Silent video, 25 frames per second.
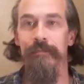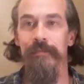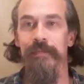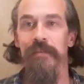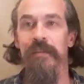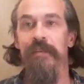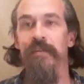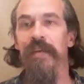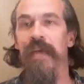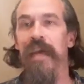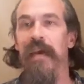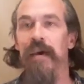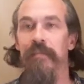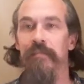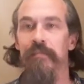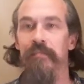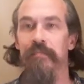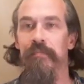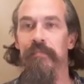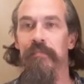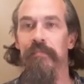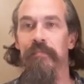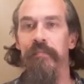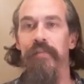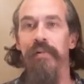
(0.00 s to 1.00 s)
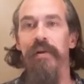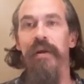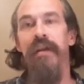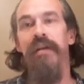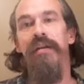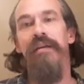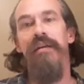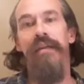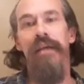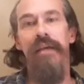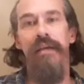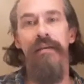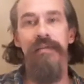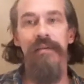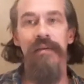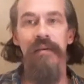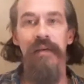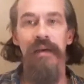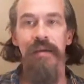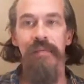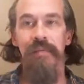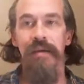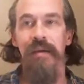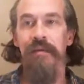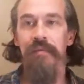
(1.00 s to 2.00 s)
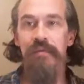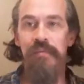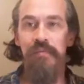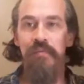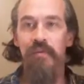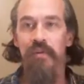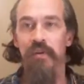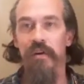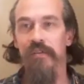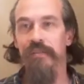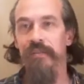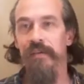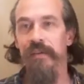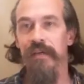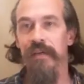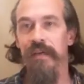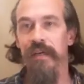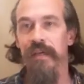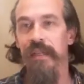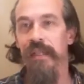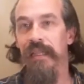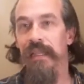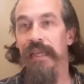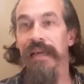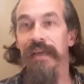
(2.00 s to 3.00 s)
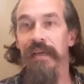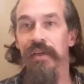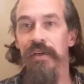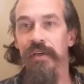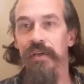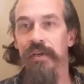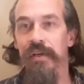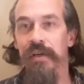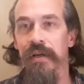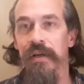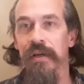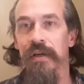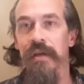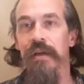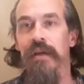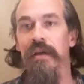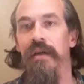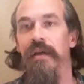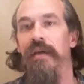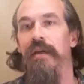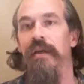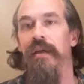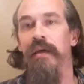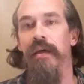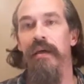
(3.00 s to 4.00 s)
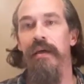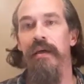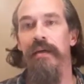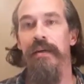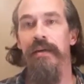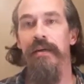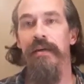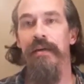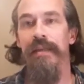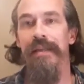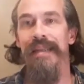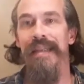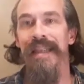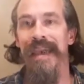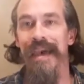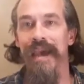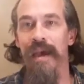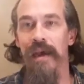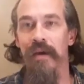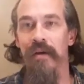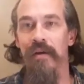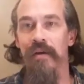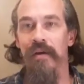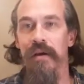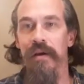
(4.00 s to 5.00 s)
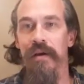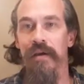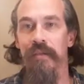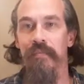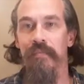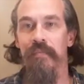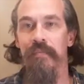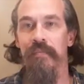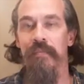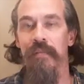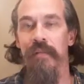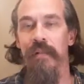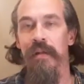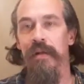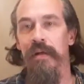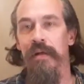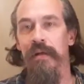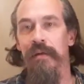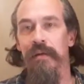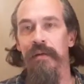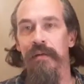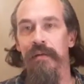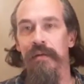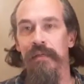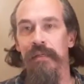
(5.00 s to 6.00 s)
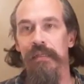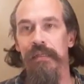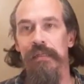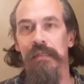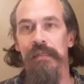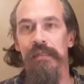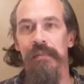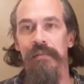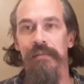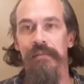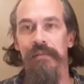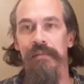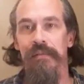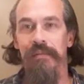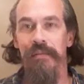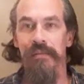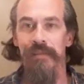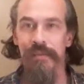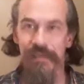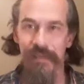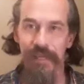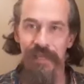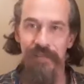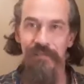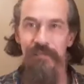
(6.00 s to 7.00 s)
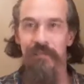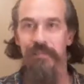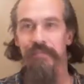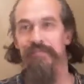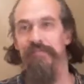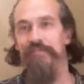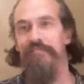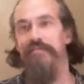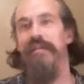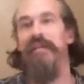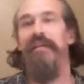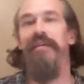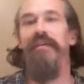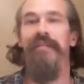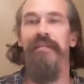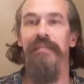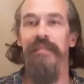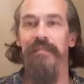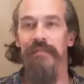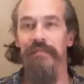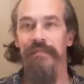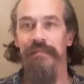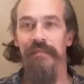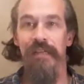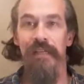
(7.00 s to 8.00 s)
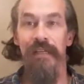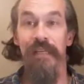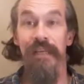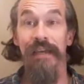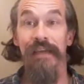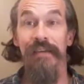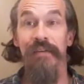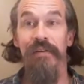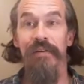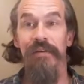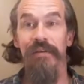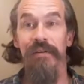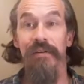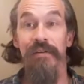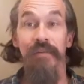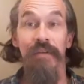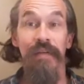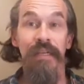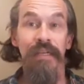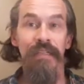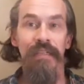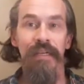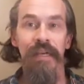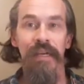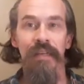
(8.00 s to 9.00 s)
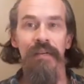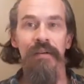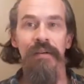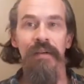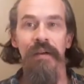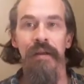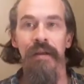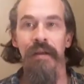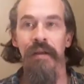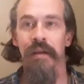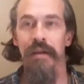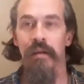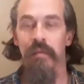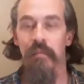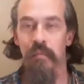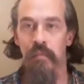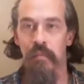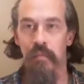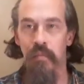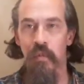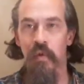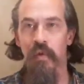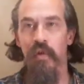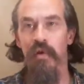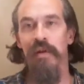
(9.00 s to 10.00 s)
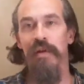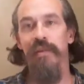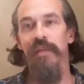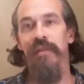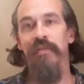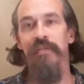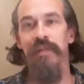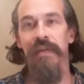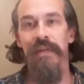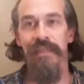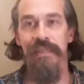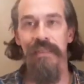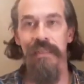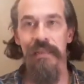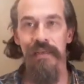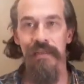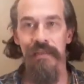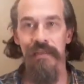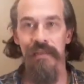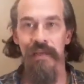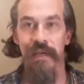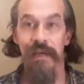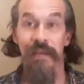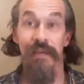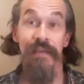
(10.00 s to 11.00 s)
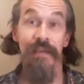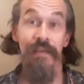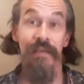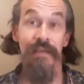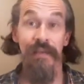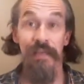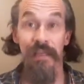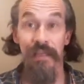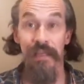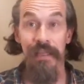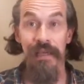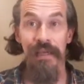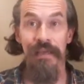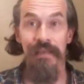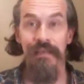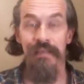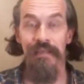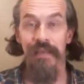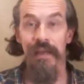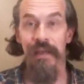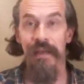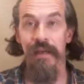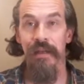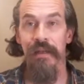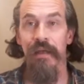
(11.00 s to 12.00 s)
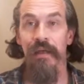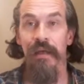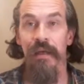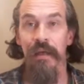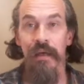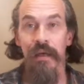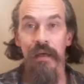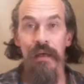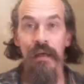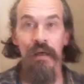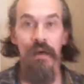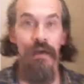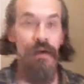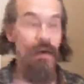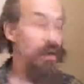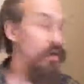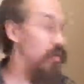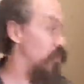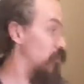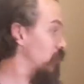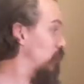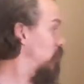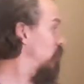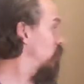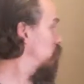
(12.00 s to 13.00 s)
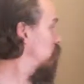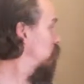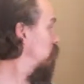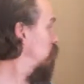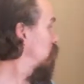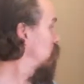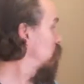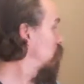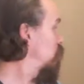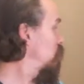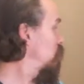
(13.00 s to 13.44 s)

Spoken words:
So yeah, prior to that time, I was more of a collector. Now I'm kind of a mix of collector and reseller, more on the resell side than the collect side. Although